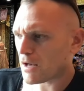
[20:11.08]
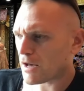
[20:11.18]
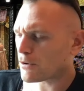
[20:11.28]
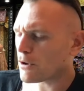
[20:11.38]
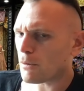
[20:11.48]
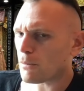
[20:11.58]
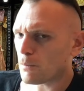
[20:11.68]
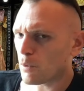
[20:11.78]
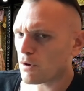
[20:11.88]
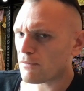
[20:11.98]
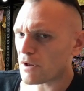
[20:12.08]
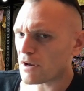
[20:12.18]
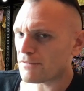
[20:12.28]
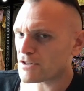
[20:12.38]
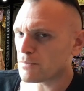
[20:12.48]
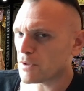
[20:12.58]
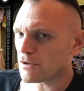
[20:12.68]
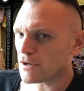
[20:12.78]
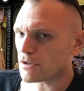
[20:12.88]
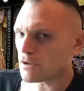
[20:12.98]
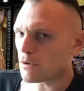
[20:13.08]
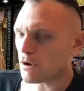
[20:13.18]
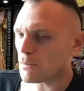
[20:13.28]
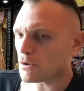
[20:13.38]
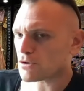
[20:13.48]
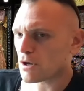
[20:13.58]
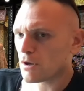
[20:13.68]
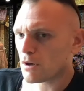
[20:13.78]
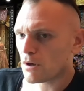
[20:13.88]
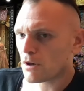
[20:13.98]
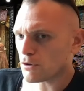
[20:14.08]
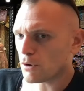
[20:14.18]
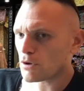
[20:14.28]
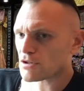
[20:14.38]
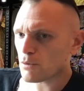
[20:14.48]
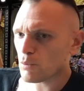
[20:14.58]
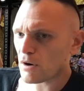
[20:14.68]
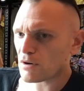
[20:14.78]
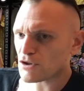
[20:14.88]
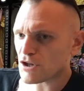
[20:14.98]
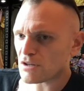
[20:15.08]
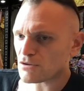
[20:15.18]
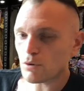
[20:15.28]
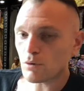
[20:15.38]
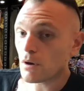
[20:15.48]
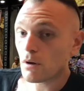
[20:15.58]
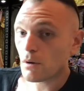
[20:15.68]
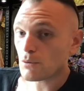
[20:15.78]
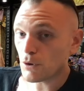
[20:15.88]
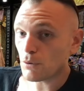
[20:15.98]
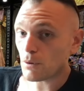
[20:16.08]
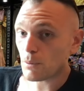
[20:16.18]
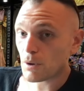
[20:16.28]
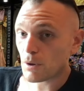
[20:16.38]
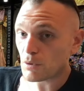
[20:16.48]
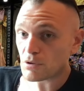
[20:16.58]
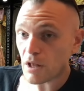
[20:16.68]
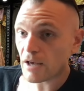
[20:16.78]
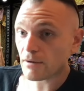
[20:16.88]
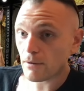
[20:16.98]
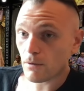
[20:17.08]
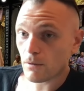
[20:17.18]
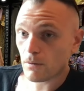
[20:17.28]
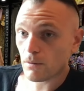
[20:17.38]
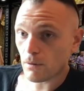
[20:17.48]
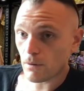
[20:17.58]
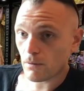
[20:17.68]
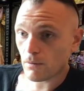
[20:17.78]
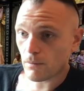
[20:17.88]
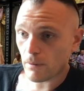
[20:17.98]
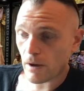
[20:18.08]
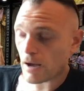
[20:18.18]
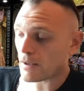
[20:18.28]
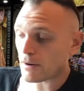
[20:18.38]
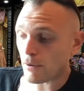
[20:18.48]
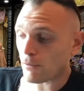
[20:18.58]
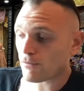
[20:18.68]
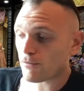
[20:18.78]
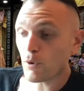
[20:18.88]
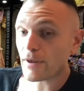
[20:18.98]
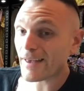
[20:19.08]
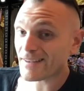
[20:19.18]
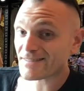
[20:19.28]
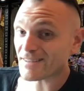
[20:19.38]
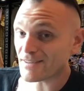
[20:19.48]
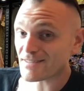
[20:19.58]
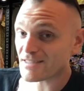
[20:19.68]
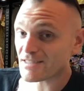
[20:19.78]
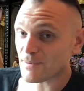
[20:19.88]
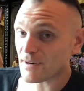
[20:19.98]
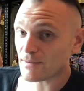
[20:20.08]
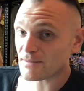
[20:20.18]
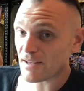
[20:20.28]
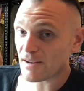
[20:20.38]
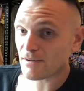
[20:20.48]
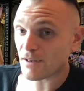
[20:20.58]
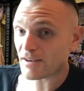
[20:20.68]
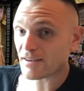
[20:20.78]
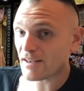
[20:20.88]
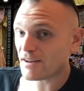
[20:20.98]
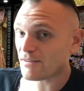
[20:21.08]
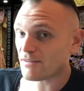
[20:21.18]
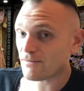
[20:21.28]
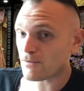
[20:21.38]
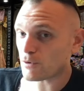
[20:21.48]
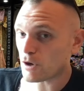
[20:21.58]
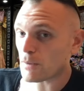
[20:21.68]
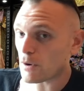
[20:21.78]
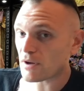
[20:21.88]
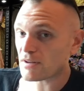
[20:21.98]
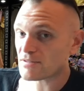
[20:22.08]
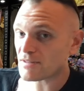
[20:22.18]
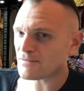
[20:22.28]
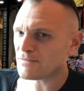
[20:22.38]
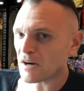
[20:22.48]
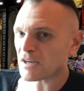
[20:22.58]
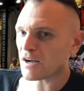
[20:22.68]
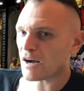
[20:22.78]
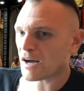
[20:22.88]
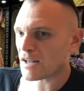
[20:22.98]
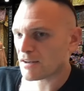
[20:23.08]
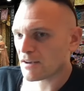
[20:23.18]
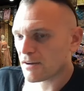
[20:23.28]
I don't know, more of an invisibility cloak almost. Notice they're wearing jeans, dude. Dude, it was like I don't know, 48 Celsius when I was there. Like, and for Americans, that's fucking hot.